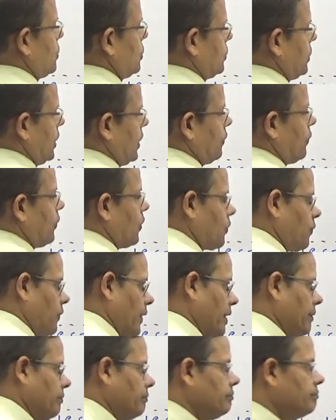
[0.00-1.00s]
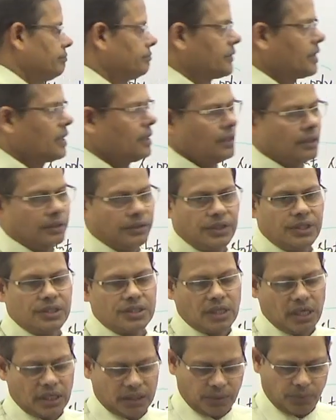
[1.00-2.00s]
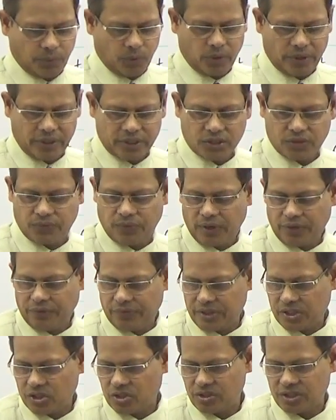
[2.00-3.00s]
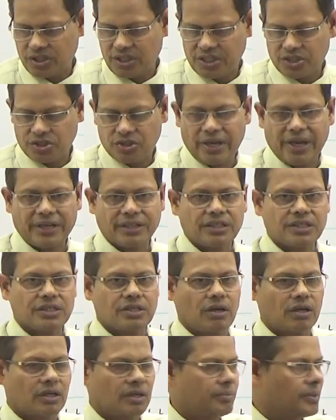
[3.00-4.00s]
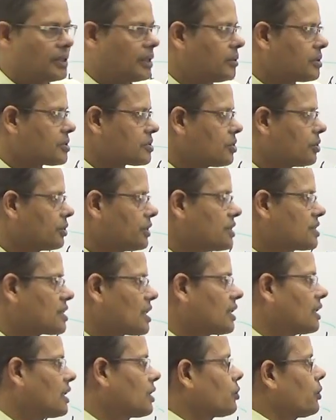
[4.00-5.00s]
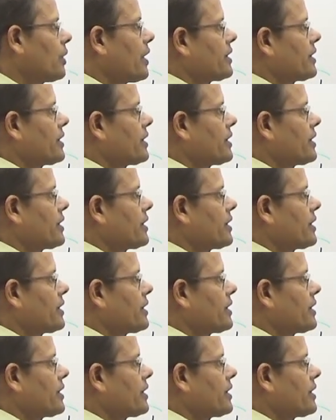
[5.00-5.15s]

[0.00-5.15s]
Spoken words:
two, three, four, 5. These are the products for which GST Act is not applicable. So, these are the 2